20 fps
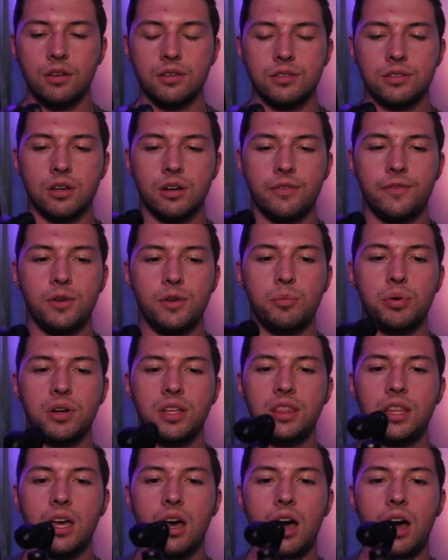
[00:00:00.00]
So if you
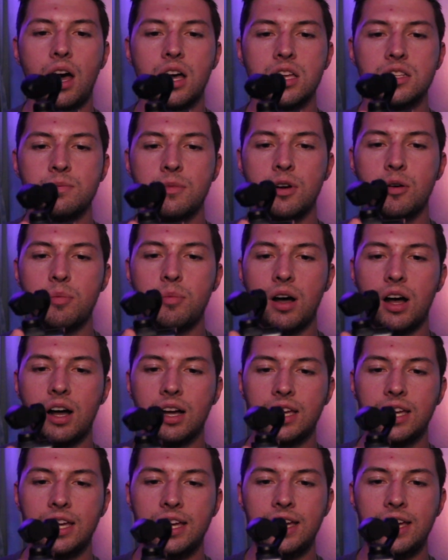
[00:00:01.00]
put the Osmo
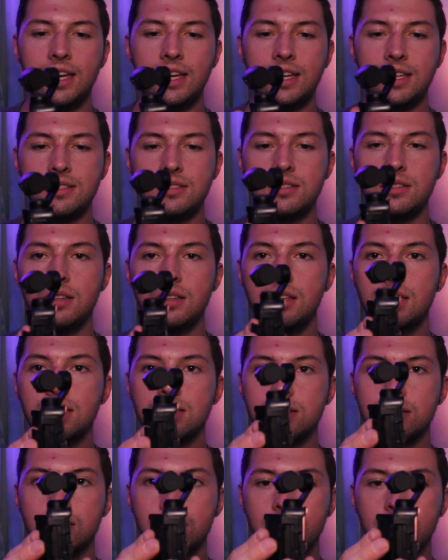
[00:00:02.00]
Pocket into
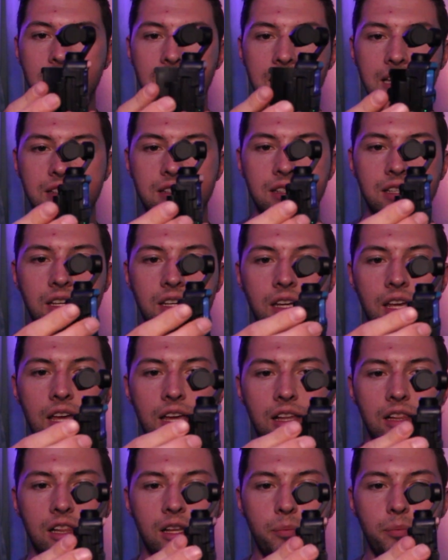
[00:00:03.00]
this little casing
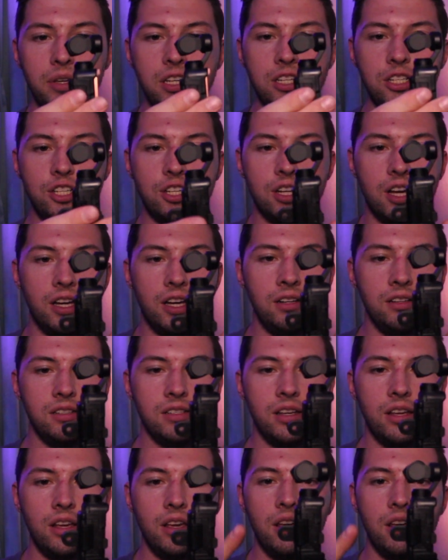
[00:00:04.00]
and clip it shut,